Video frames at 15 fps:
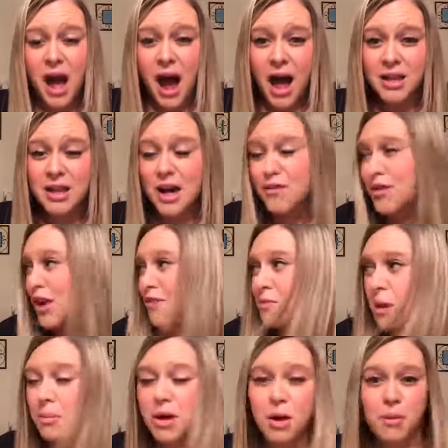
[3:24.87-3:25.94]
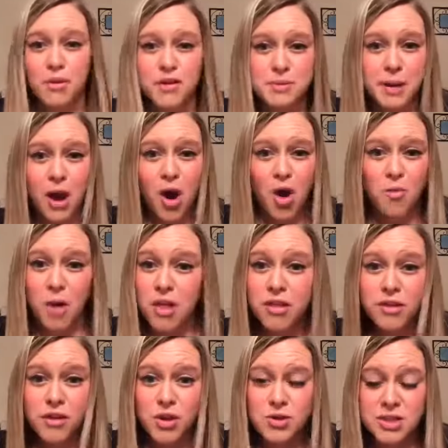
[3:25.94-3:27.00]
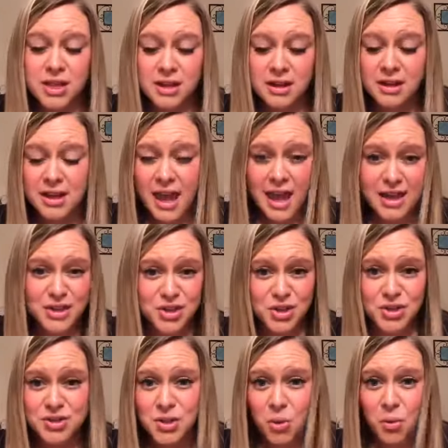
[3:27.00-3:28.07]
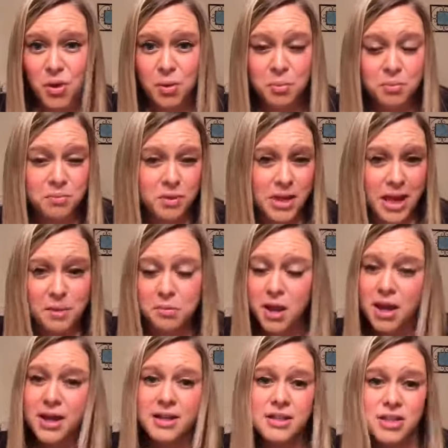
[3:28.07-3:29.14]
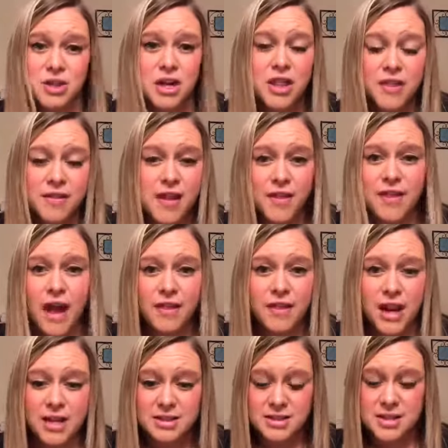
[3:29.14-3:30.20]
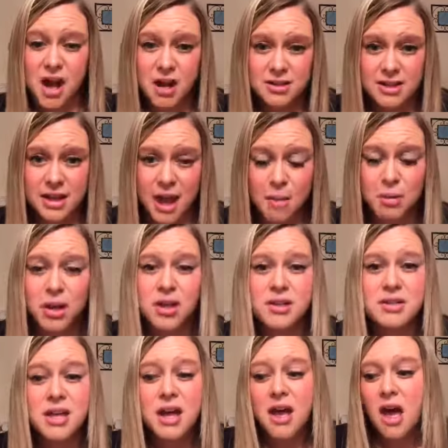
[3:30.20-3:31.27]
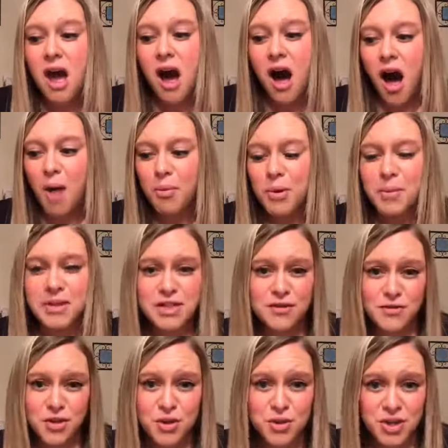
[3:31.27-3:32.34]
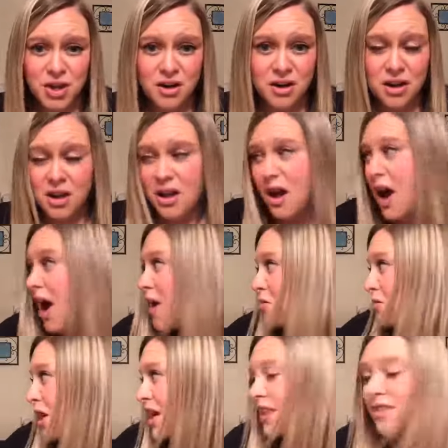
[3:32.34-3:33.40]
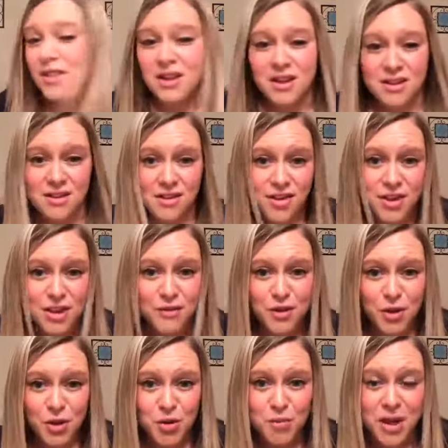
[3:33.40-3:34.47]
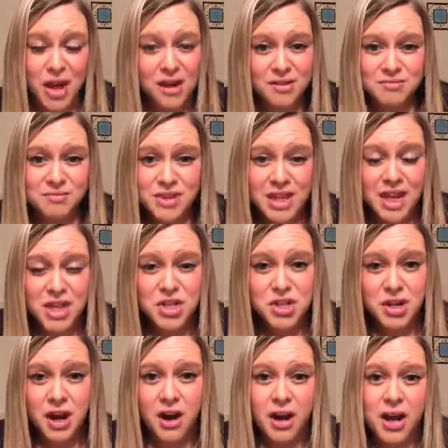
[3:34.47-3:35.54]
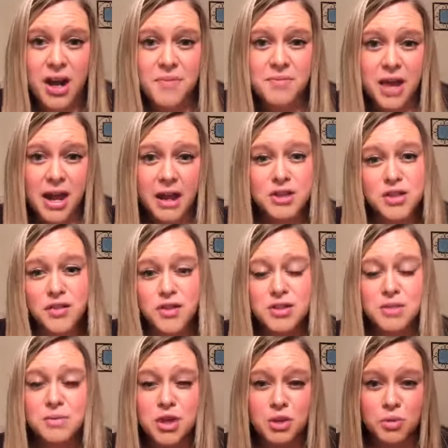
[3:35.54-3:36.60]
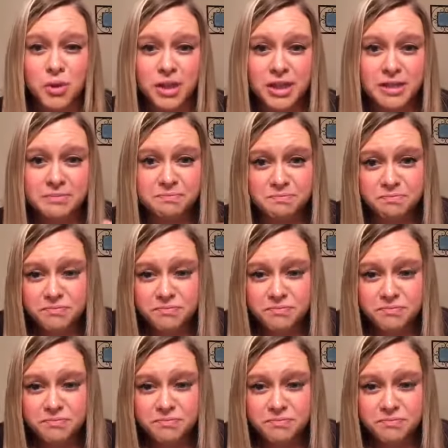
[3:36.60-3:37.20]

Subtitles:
I love when people come over to my home, rather than using candles or Glade plugins or anything like that that has the toxic chemicals, I'll put my diffuser right in the living room, the kitchen area, and I'll diffuse something really